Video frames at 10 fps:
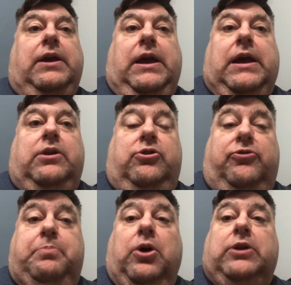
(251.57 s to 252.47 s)
and you
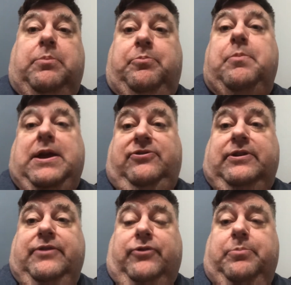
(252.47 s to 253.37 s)
just build up
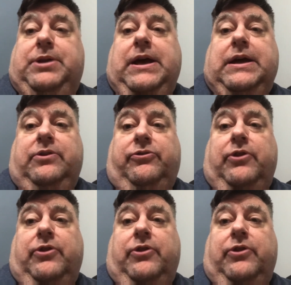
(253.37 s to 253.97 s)
basically from 10.